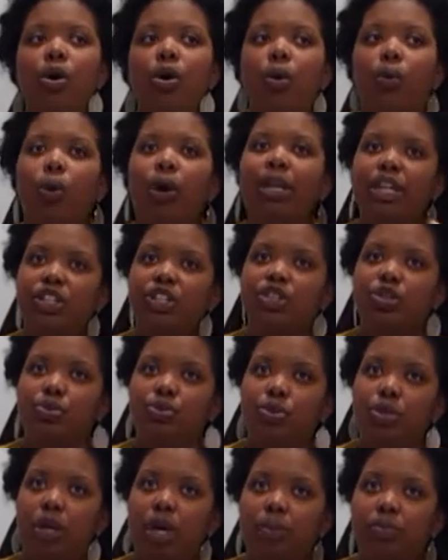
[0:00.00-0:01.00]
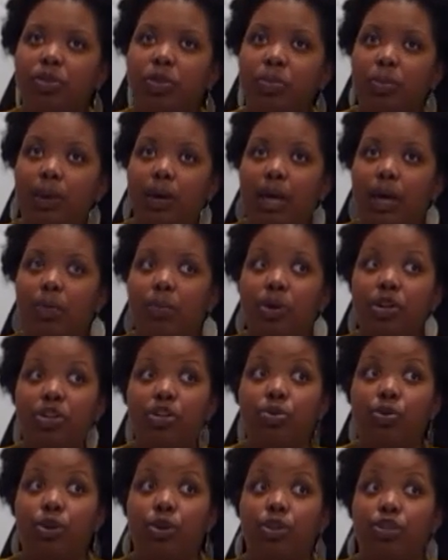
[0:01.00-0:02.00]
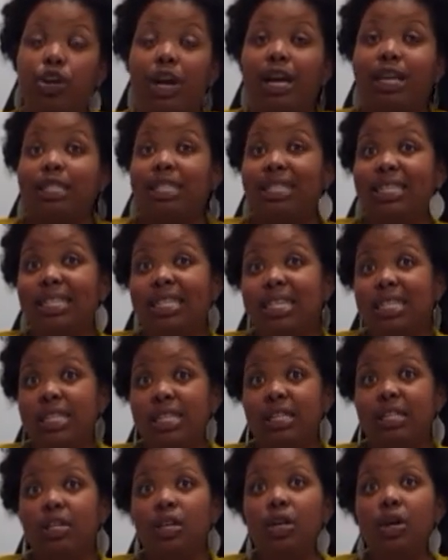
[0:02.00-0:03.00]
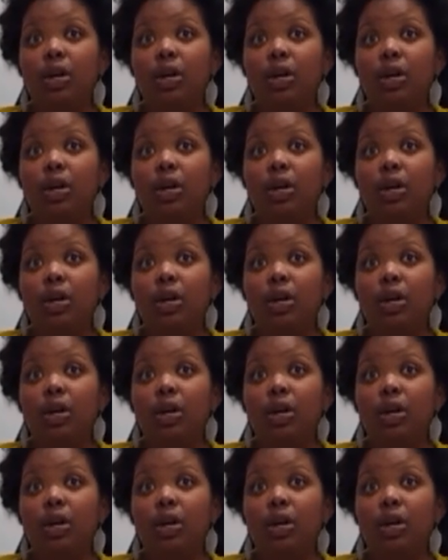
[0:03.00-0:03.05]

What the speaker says: what issues come to play when you are trying to lead